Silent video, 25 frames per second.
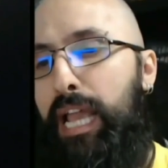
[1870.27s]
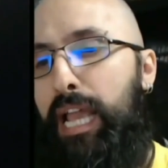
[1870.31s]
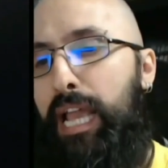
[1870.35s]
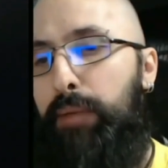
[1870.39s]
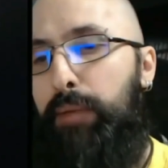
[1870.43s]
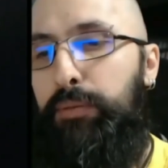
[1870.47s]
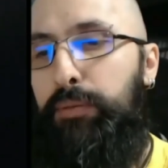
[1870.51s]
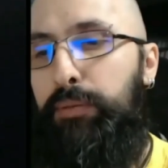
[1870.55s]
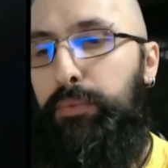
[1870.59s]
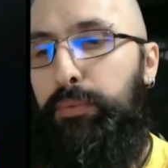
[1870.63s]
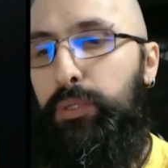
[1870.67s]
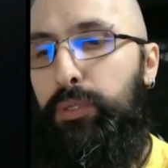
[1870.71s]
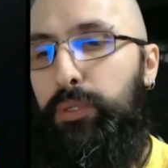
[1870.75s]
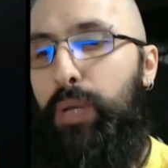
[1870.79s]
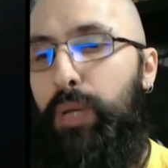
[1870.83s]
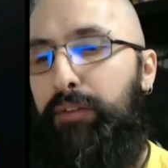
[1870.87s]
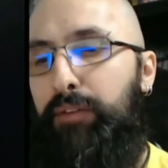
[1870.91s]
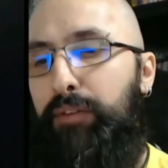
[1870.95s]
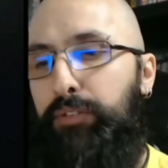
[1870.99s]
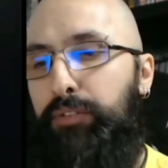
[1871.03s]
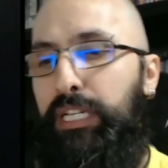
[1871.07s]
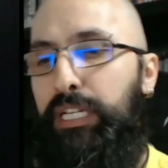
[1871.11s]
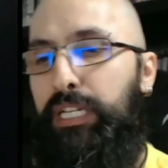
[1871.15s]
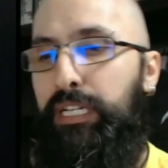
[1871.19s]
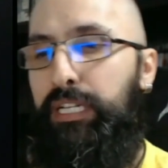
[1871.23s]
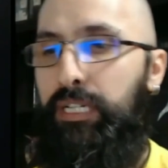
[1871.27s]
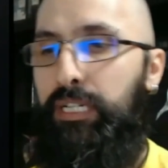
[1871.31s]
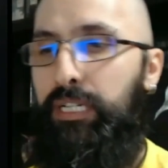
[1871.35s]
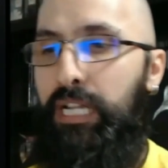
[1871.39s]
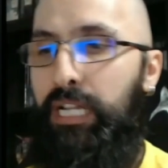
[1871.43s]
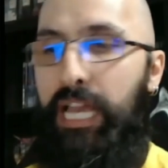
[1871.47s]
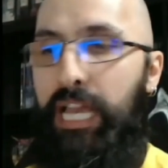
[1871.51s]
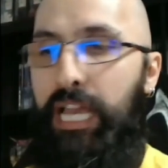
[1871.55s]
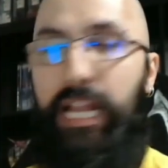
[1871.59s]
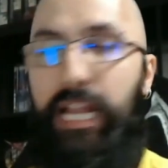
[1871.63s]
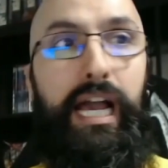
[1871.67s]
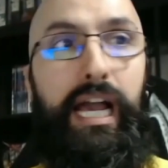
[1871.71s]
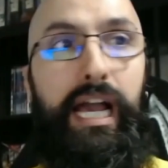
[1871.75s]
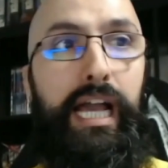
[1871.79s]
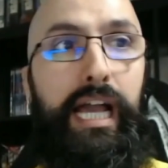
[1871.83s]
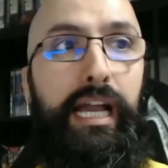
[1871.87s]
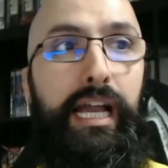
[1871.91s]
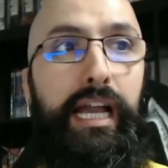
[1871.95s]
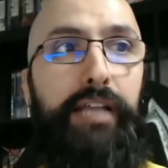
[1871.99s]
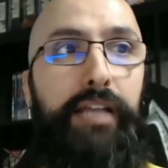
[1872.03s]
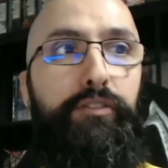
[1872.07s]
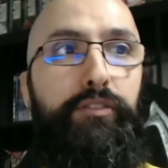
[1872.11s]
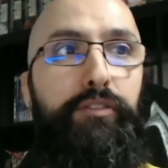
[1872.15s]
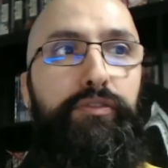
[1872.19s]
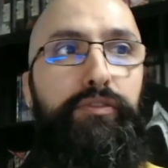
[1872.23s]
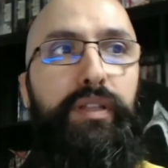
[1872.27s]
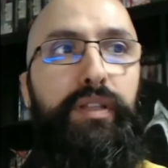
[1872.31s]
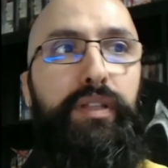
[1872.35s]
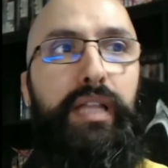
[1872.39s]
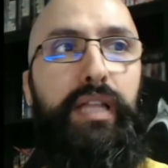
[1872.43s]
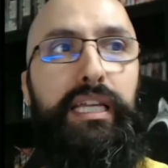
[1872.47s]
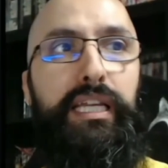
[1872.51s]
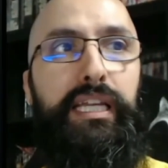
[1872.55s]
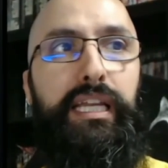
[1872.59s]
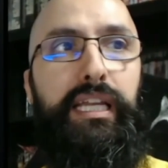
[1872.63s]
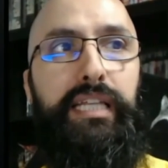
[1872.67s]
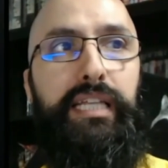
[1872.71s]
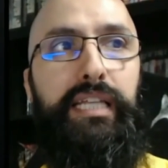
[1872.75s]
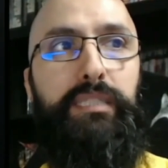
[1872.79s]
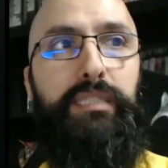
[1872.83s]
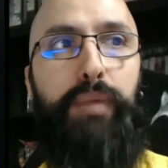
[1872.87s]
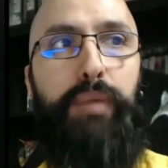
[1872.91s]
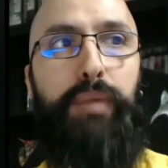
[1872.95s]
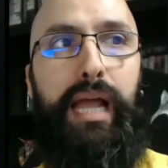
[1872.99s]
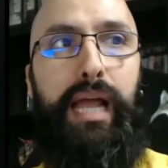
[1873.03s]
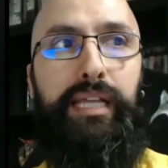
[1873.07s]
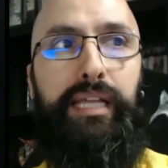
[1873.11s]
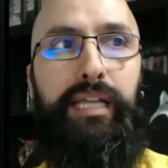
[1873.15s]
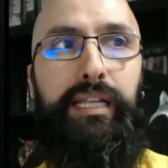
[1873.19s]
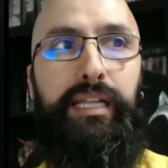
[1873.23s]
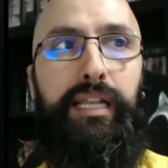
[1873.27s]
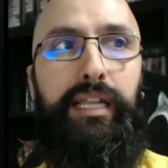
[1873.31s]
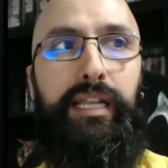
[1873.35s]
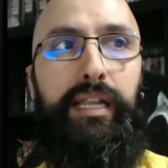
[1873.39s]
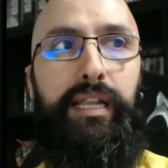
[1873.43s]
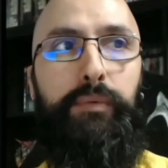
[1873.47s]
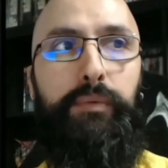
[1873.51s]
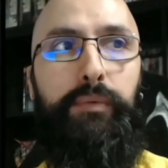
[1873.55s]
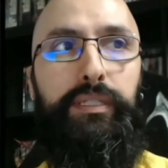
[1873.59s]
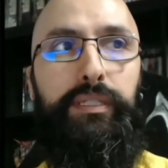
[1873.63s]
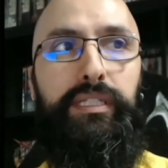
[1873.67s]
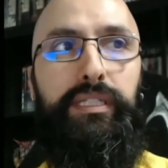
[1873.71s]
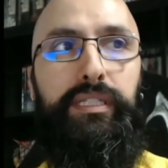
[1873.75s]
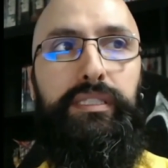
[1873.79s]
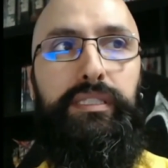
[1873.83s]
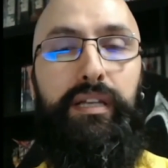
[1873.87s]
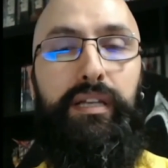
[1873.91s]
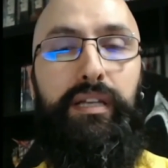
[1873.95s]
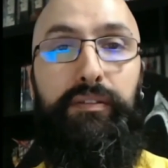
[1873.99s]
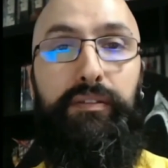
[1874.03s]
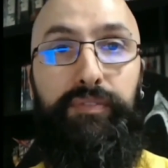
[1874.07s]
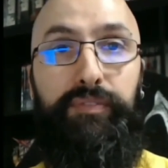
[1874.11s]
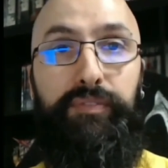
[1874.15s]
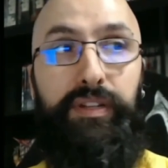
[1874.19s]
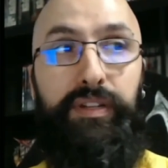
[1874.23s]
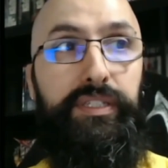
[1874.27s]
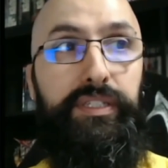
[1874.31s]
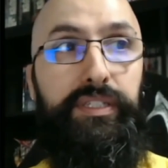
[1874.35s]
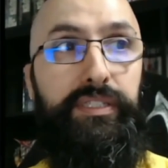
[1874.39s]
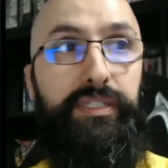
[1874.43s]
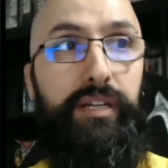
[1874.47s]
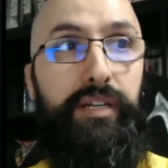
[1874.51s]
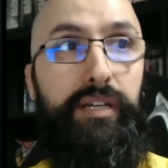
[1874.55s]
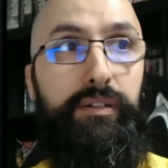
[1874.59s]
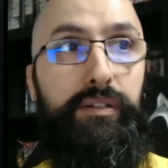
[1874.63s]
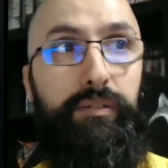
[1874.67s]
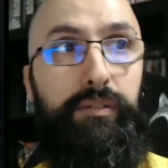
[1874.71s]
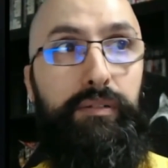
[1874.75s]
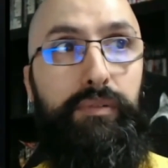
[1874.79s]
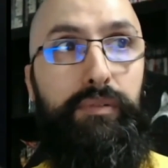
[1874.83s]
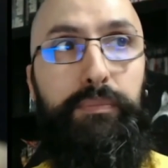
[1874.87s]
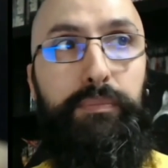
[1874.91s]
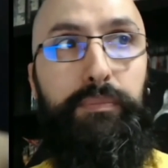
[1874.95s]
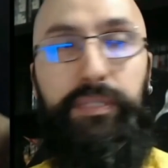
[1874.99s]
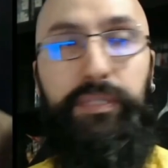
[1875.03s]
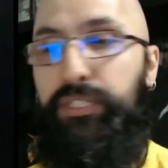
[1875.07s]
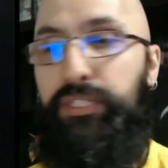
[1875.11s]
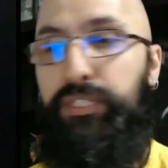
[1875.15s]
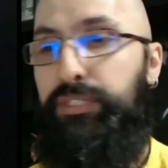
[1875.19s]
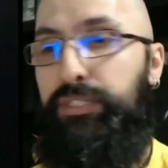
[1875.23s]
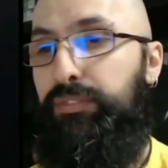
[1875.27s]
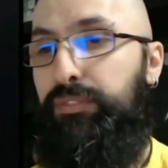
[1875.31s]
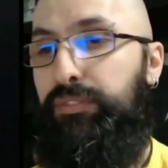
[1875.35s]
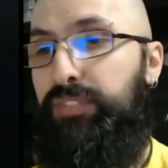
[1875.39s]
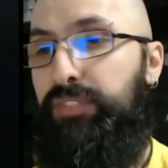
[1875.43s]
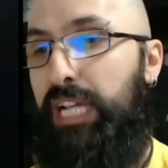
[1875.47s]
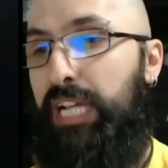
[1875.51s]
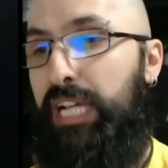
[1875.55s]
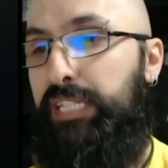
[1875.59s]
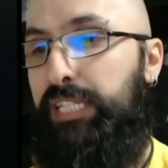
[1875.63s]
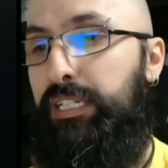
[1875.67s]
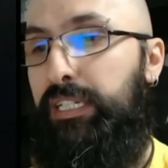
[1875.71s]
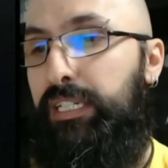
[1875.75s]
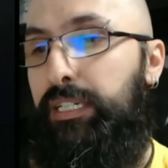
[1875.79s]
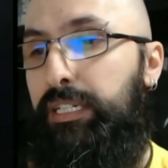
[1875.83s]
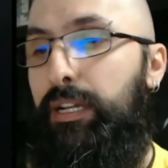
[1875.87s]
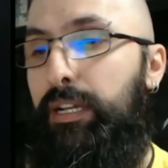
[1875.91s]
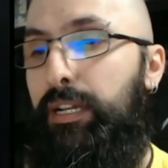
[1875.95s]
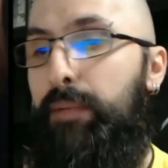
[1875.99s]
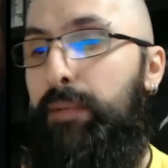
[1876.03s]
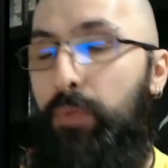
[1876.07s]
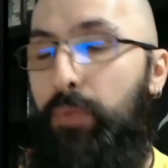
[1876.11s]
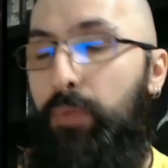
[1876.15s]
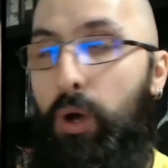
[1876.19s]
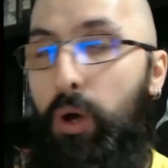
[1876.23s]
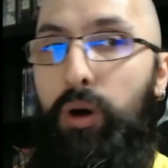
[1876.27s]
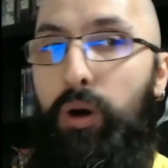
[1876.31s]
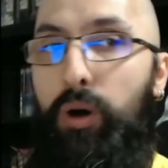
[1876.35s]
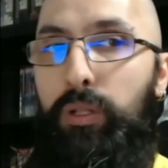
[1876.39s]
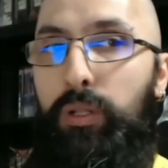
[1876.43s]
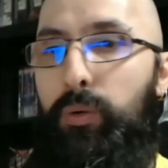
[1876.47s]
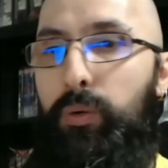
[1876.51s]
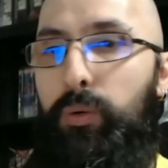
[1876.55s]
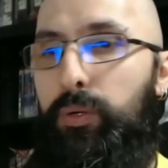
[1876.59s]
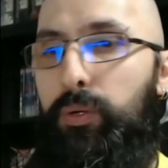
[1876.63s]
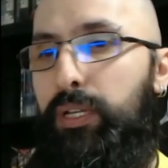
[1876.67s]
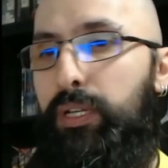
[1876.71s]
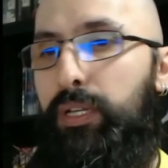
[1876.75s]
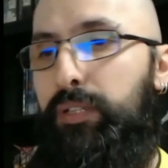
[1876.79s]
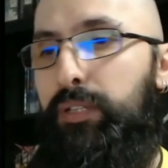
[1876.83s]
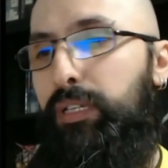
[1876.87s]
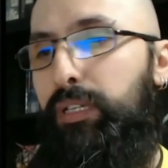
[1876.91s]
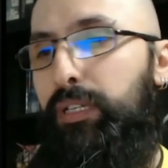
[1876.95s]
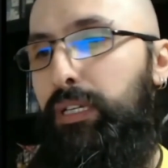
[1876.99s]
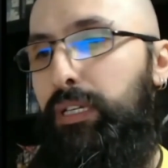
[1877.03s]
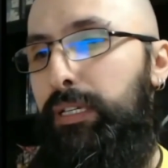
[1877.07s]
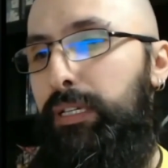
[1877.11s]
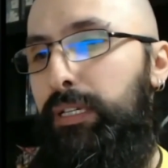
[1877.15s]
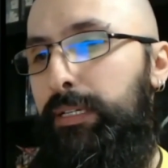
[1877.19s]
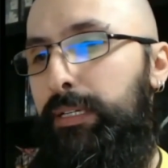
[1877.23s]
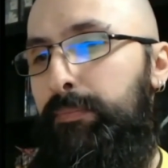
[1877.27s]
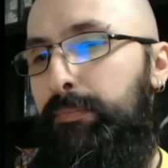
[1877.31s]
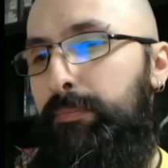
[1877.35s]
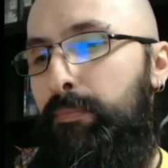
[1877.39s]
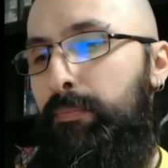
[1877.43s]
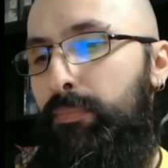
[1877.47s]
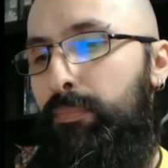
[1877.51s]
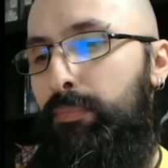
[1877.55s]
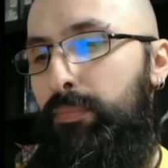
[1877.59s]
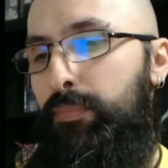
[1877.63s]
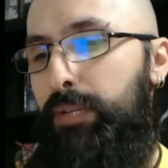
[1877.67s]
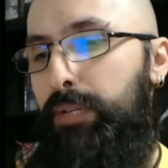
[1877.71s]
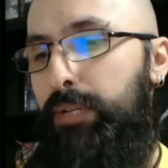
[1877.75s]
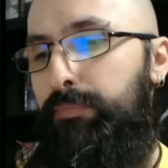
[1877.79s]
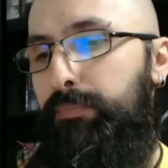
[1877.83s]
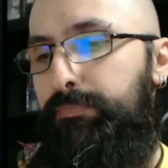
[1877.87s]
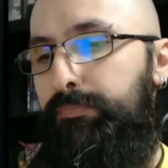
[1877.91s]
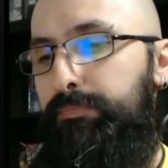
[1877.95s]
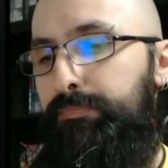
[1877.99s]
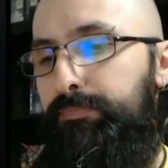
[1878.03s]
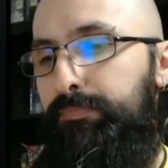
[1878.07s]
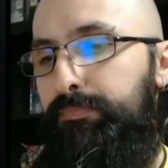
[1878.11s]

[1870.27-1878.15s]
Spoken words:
And we do have one here, and I do feel like it gets bracketed in with this very subtle repetition of text here, all or nothing, right?